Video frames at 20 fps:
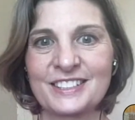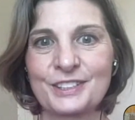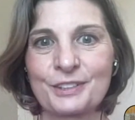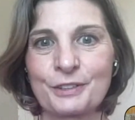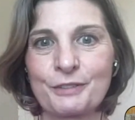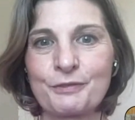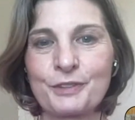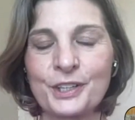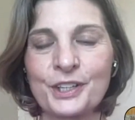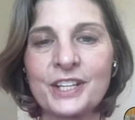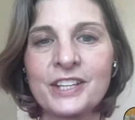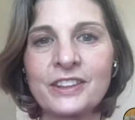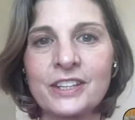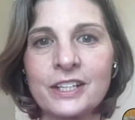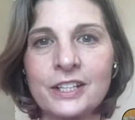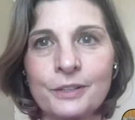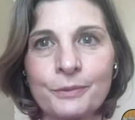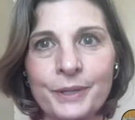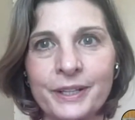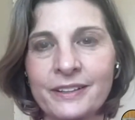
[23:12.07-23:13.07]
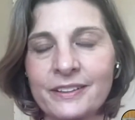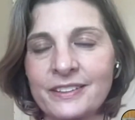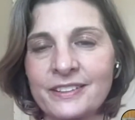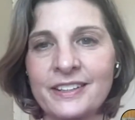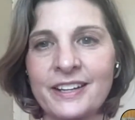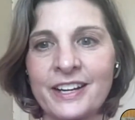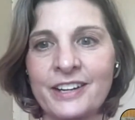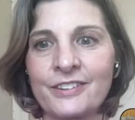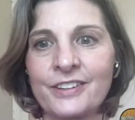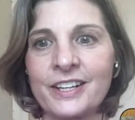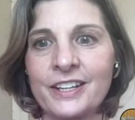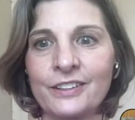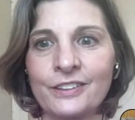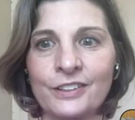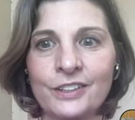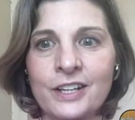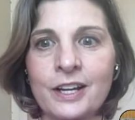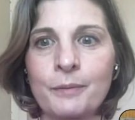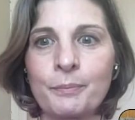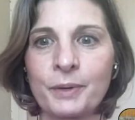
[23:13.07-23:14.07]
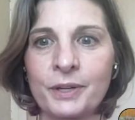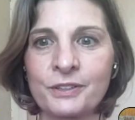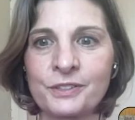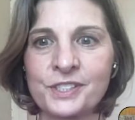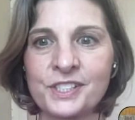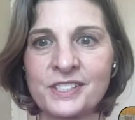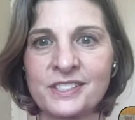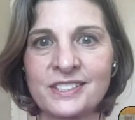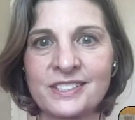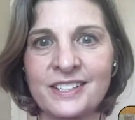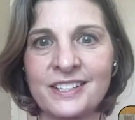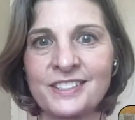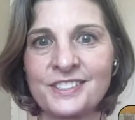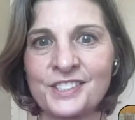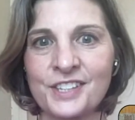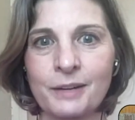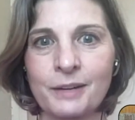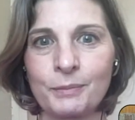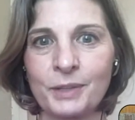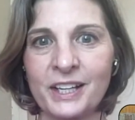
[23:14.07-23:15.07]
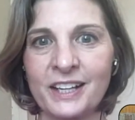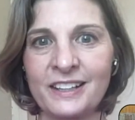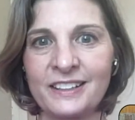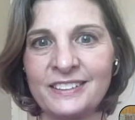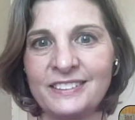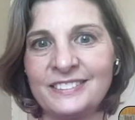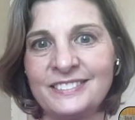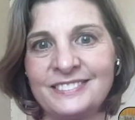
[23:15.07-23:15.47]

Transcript: So if you're in the New England area, look up Ocean State Job Lot.